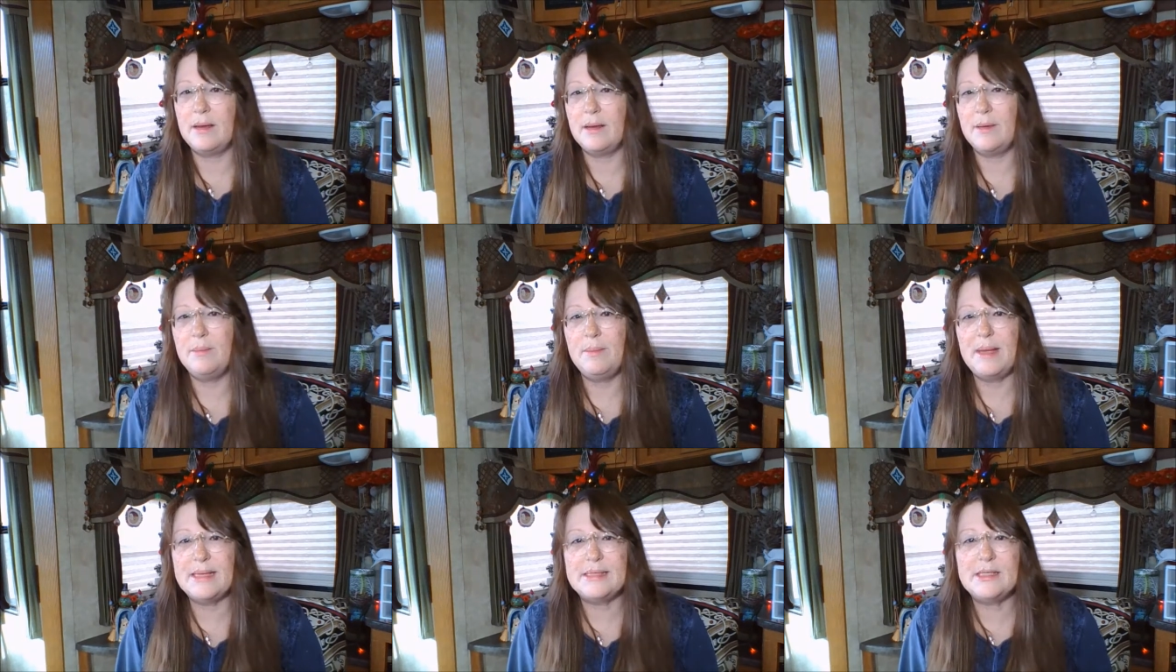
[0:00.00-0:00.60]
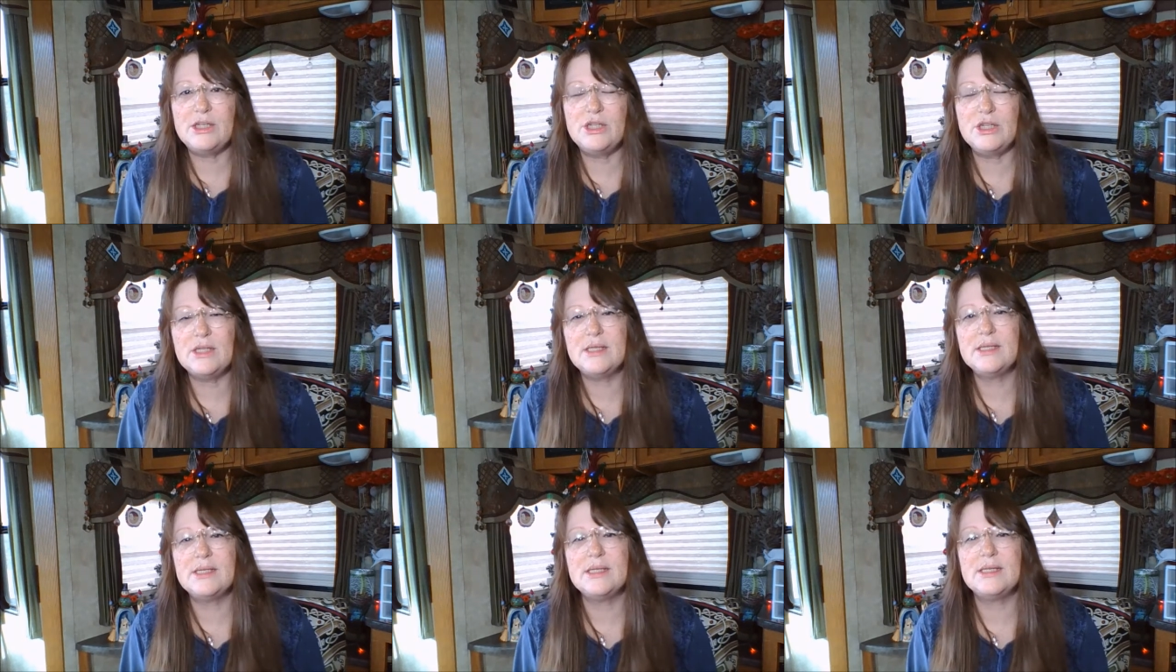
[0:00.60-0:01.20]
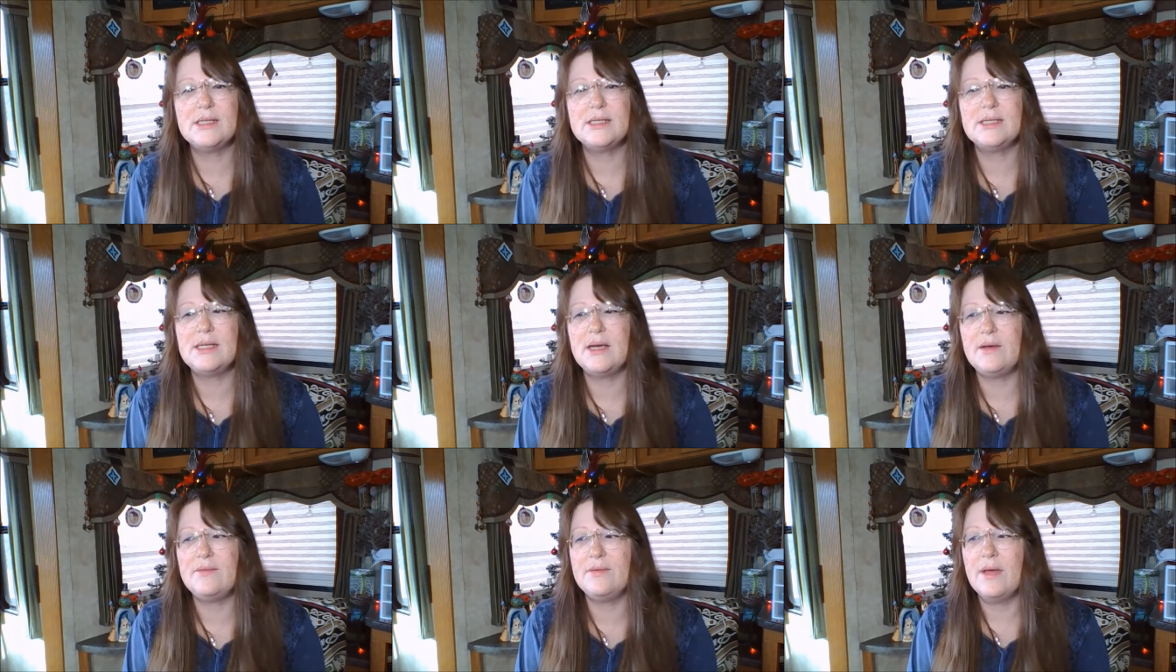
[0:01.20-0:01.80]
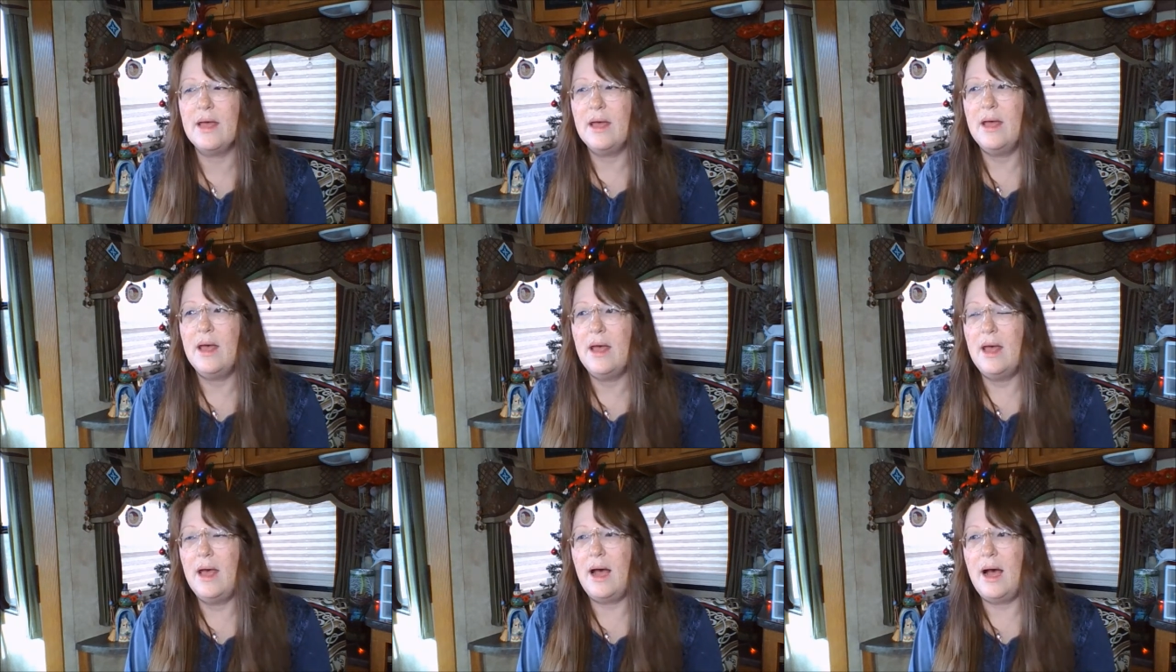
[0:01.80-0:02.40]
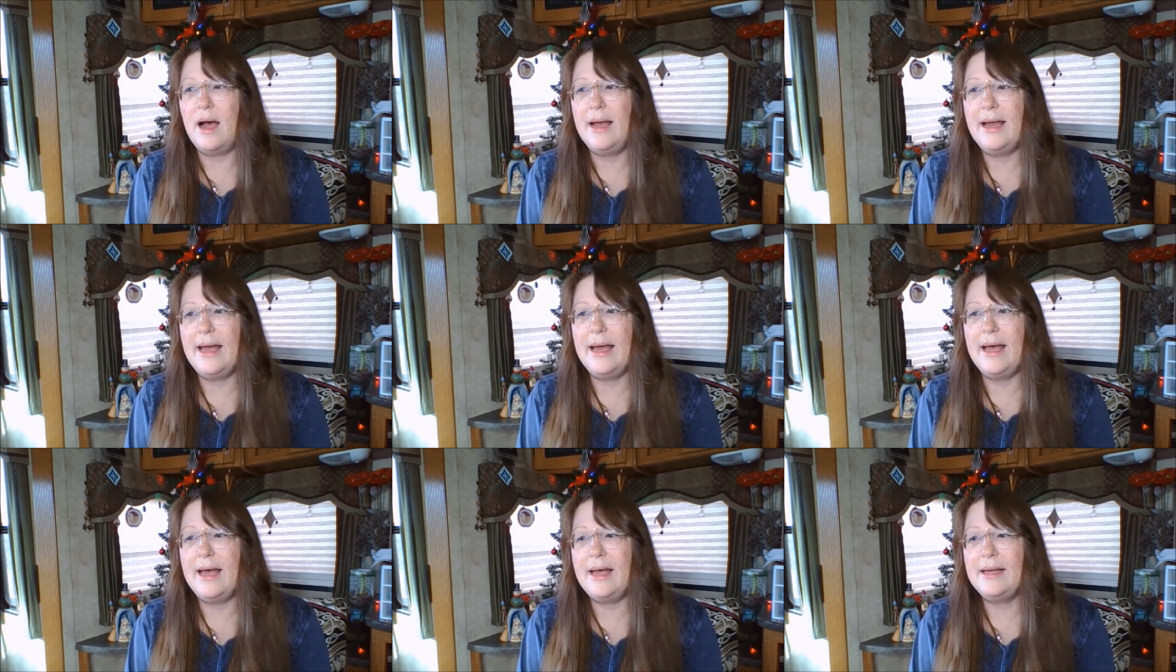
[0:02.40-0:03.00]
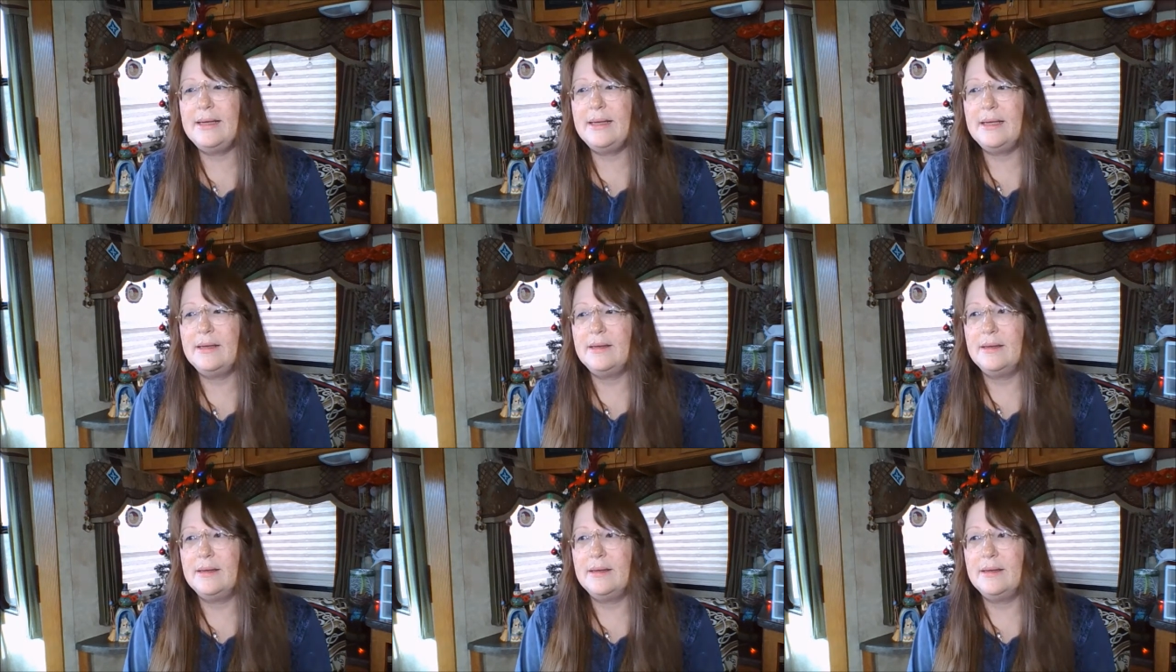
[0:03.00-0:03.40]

messages and stuff, I had,